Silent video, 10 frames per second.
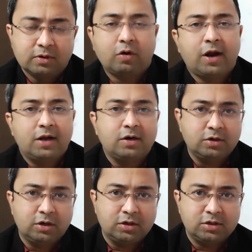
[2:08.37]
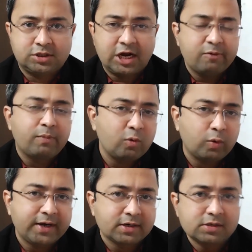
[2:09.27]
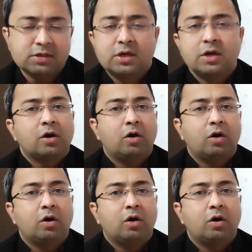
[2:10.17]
or I'll drive my vehicle,